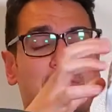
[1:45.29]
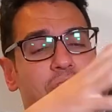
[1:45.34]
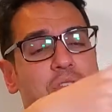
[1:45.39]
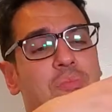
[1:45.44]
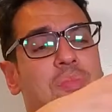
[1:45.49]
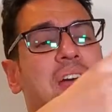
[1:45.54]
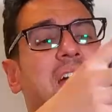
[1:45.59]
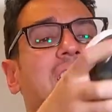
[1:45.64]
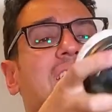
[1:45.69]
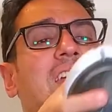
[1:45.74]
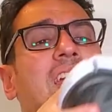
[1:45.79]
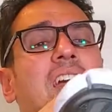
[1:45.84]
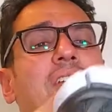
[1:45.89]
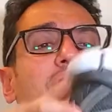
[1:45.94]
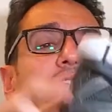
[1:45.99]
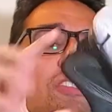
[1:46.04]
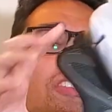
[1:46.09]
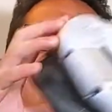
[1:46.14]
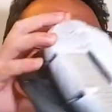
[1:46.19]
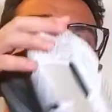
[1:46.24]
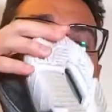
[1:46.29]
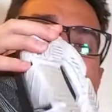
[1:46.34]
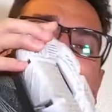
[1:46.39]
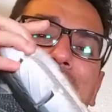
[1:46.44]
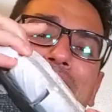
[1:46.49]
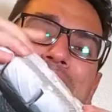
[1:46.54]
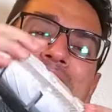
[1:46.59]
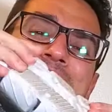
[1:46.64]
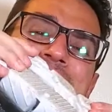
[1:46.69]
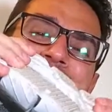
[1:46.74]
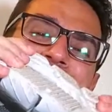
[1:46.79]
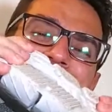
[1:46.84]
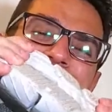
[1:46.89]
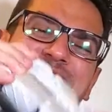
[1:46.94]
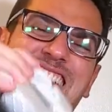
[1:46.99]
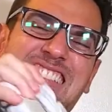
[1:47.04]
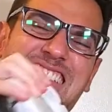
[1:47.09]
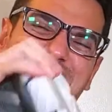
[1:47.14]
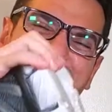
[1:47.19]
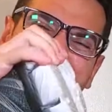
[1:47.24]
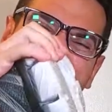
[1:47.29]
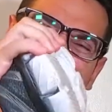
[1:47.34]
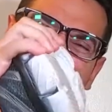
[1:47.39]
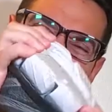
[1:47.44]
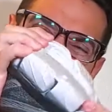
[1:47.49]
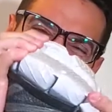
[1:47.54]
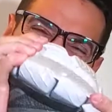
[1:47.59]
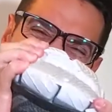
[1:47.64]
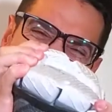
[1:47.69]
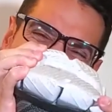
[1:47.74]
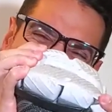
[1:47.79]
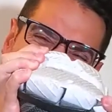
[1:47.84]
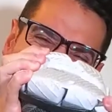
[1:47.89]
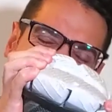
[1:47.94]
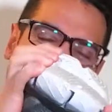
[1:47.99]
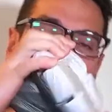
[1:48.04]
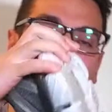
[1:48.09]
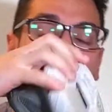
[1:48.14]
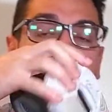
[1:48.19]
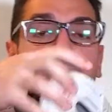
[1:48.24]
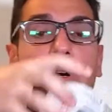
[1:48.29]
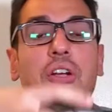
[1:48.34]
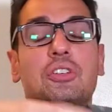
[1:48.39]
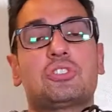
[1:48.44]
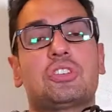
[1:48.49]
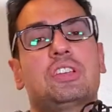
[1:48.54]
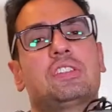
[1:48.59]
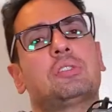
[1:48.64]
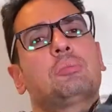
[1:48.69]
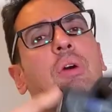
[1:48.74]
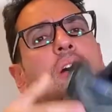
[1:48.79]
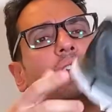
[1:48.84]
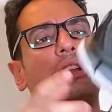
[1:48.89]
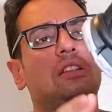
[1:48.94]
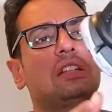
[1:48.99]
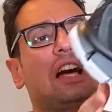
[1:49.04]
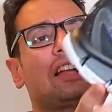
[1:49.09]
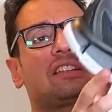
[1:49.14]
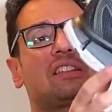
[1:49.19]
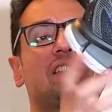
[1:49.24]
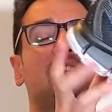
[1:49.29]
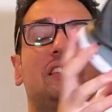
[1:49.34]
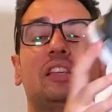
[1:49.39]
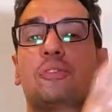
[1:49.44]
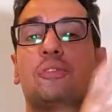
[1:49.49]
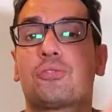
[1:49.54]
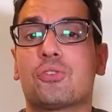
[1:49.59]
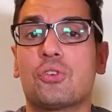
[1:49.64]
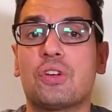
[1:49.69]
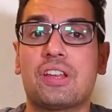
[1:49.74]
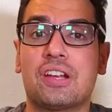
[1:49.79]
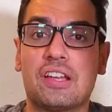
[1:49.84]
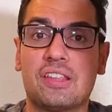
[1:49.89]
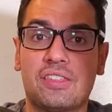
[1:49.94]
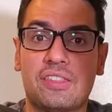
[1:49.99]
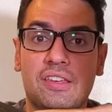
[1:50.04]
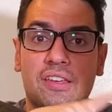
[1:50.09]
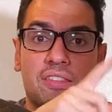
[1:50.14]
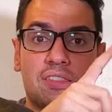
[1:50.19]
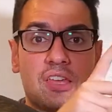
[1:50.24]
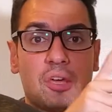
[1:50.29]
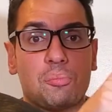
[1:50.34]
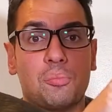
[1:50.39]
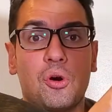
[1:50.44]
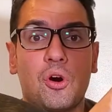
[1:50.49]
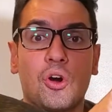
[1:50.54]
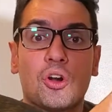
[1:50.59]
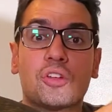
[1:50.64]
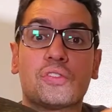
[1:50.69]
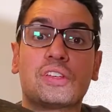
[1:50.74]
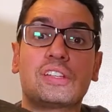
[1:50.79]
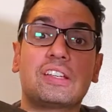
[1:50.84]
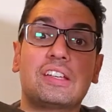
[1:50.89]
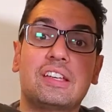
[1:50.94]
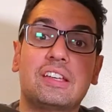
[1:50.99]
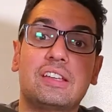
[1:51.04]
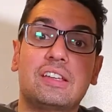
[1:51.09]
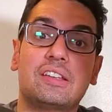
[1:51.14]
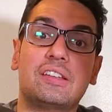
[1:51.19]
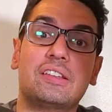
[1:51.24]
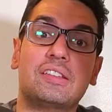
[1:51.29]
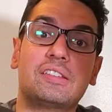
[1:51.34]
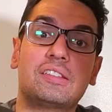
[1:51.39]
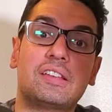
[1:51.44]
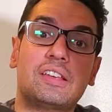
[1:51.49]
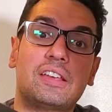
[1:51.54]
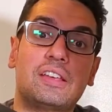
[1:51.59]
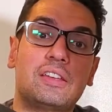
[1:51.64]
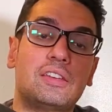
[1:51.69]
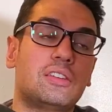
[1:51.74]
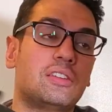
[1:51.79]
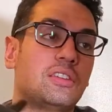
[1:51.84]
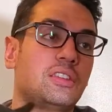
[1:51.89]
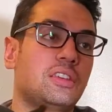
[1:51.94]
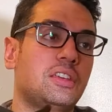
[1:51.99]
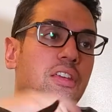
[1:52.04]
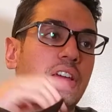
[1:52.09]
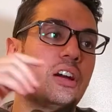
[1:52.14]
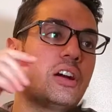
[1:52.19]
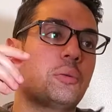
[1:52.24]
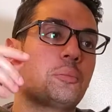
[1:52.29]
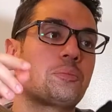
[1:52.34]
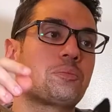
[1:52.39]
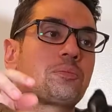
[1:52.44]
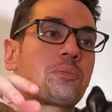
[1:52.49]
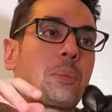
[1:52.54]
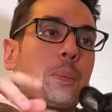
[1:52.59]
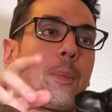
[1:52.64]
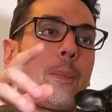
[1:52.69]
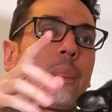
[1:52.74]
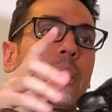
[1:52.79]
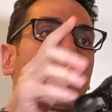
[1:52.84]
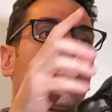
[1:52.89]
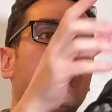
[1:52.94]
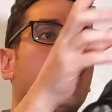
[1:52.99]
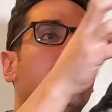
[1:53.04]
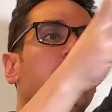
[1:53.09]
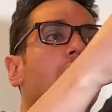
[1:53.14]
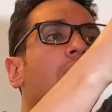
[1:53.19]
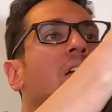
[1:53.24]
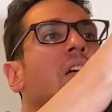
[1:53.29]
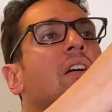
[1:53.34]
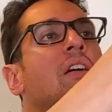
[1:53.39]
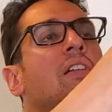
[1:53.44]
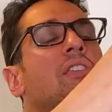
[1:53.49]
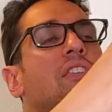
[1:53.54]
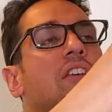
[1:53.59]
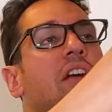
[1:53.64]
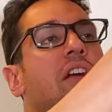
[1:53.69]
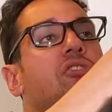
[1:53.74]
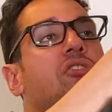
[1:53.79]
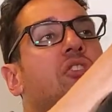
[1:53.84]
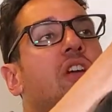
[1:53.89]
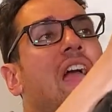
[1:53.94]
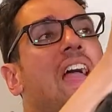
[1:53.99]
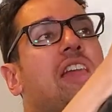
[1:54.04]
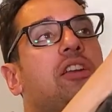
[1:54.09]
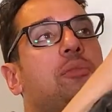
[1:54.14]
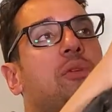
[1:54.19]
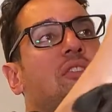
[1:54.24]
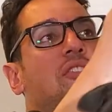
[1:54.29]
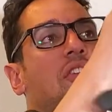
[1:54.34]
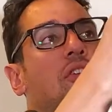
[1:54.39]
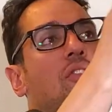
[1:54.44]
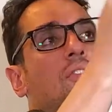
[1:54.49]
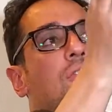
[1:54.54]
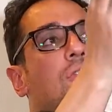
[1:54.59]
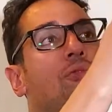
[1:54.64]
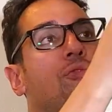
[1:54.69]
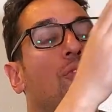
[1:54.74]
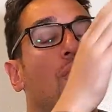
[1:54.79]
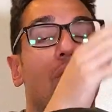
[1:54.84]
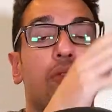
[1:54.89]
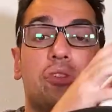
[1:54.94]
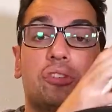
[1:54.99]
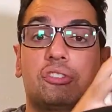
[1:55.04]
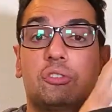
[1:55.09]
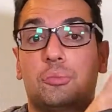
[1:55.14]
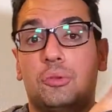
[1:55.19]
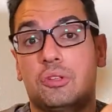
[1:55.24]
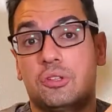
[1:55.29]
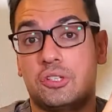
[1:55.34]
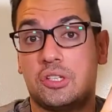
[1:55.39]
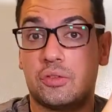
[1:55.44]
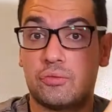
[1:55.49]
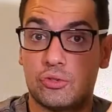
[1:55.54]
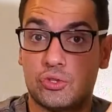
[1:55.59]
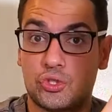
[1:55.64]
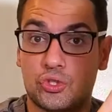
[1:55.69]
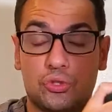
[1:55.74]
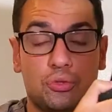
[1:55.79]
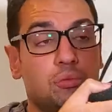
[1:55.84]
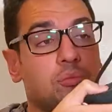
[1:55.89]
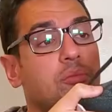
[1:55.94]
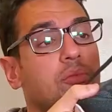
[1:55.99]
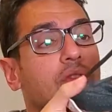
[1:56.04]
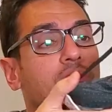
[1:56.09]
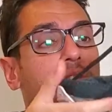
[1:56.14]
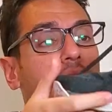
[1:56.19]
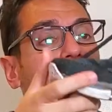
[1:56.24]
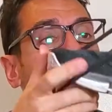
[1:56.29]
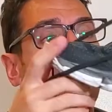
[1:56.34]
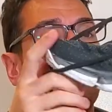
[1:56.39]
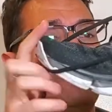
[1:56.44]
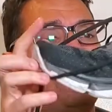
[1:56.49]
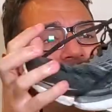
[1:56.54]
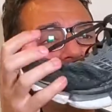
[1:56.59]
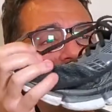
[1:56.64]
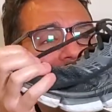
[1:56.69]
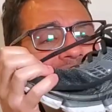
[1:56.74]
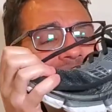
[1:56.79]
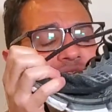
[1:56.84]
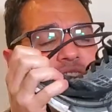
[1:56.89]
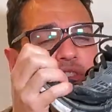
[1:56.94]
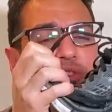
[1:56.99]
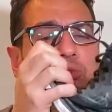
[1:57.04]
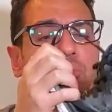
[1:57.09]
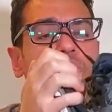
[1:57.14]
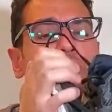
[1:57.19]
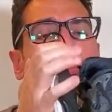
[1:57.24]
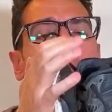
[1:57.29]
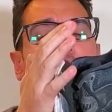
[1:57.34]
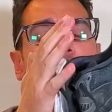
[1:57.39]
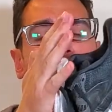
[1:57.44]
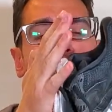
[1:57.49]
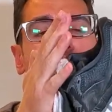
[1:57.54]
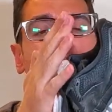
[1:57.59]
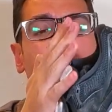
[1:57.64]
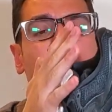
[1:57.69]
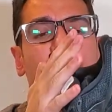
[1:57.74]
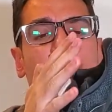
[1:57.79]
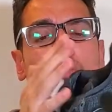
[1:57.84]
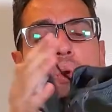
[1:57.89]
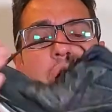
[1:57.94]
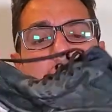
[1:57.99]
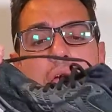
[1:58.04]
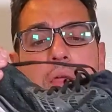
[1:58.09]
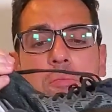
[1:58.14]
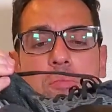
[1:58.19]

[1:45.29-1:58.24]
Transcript: The back half doesn't have nearly as much. It's a lot stiffer, and I think that part of it is in the extra added material for the stability of the shoe. So I think that is one of the reasons why.